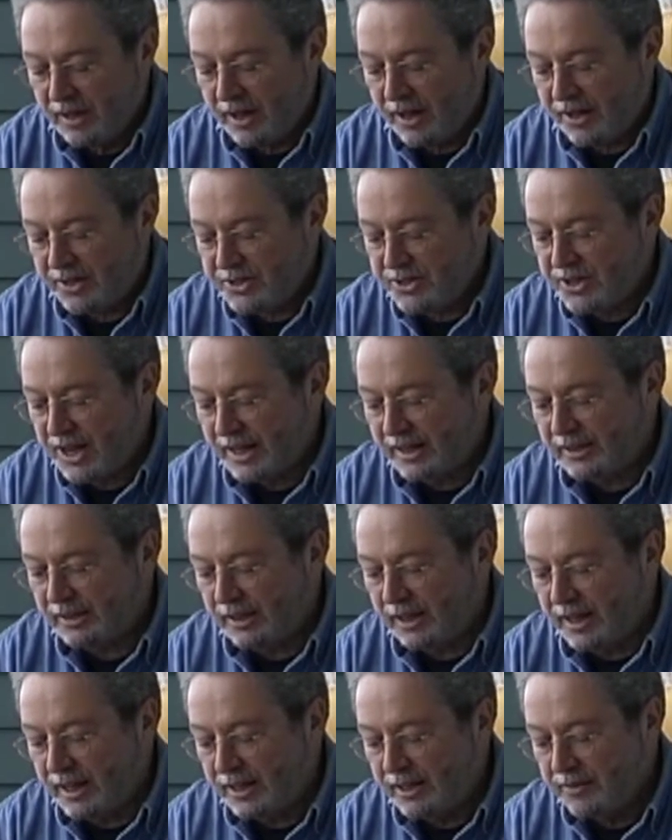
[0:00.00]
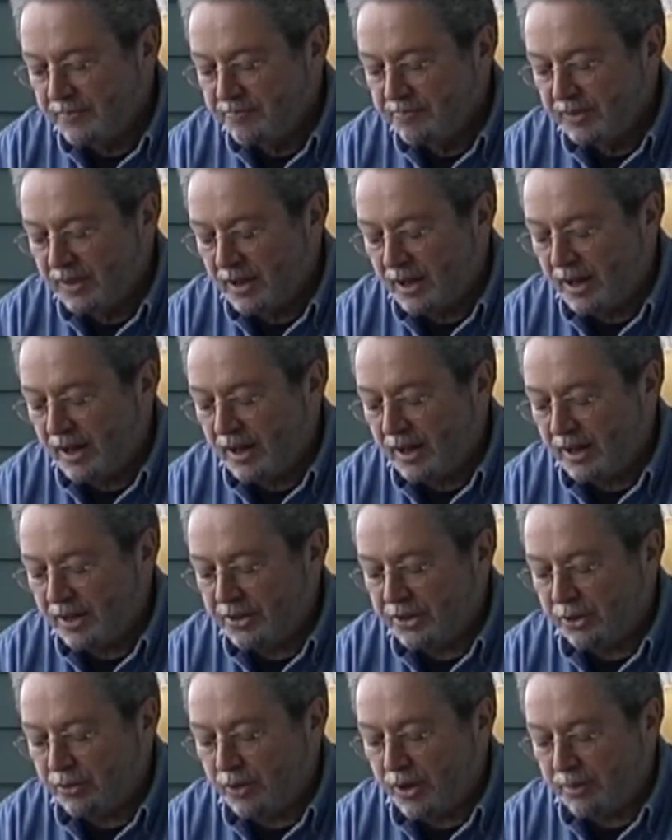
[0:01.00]
Uh, secondly,
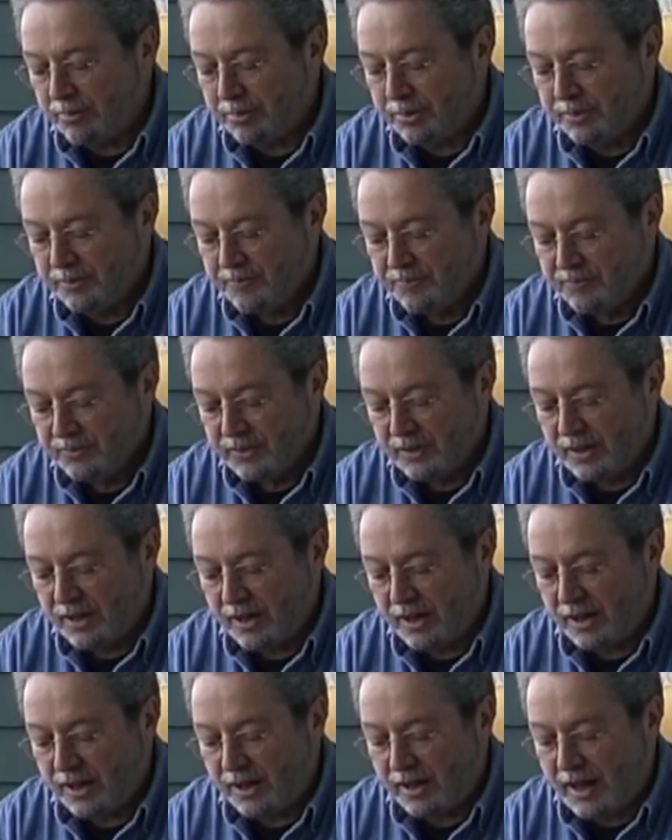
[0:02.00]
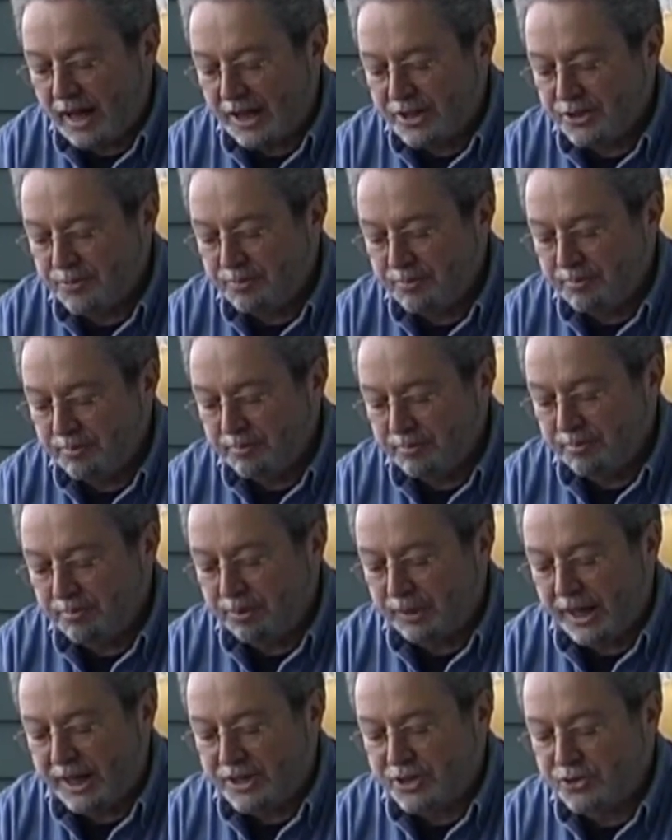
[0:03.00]
the grip uh, has
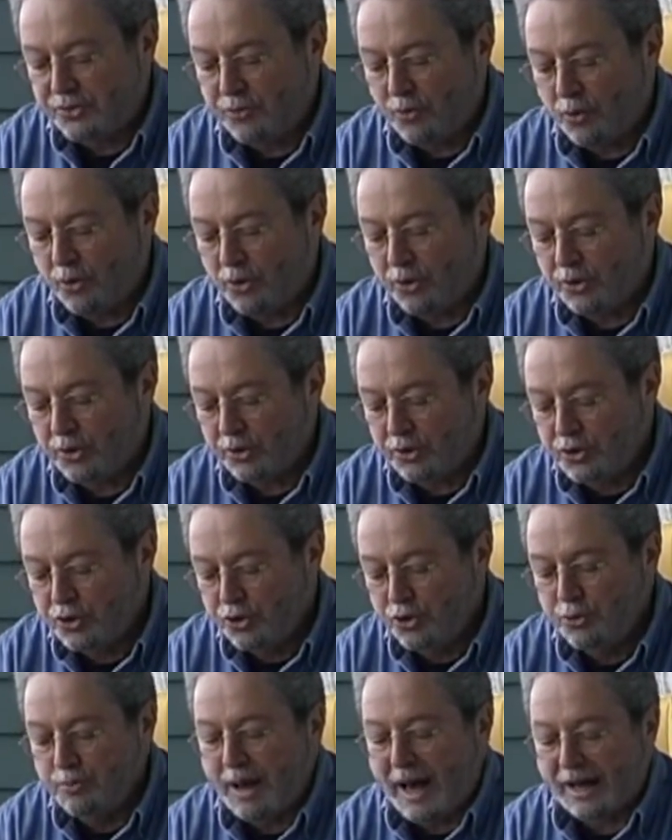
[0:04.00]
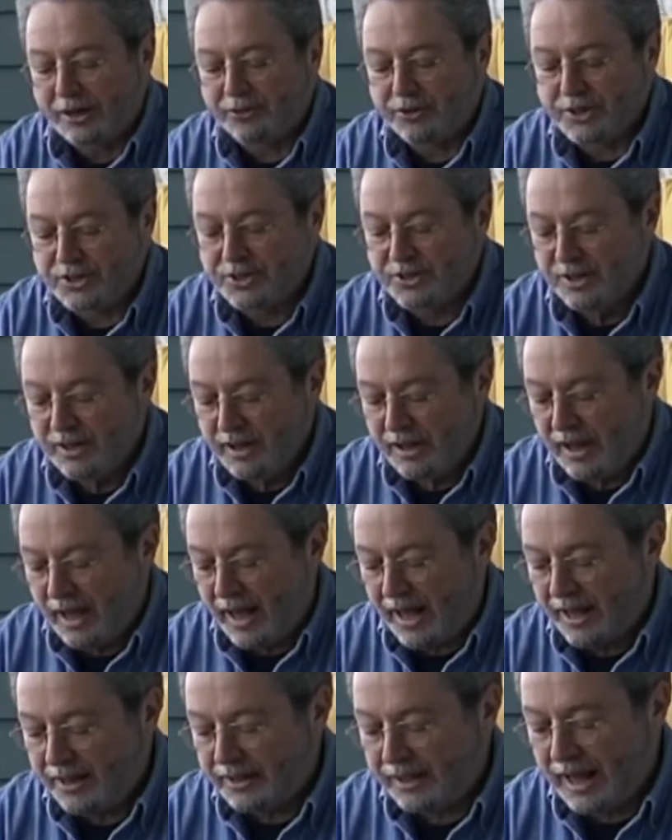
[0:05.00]
place for two batteries.
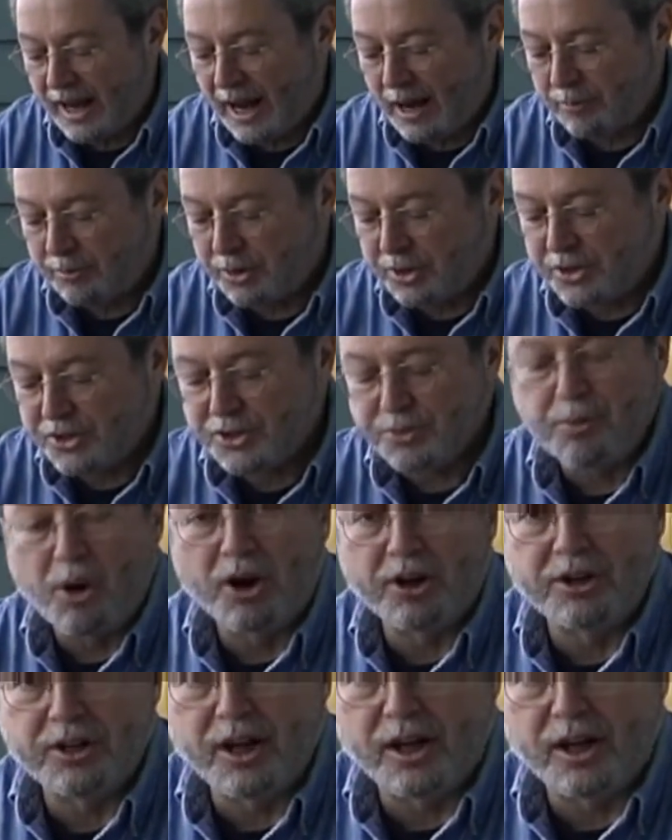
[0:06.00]
And the camera is smart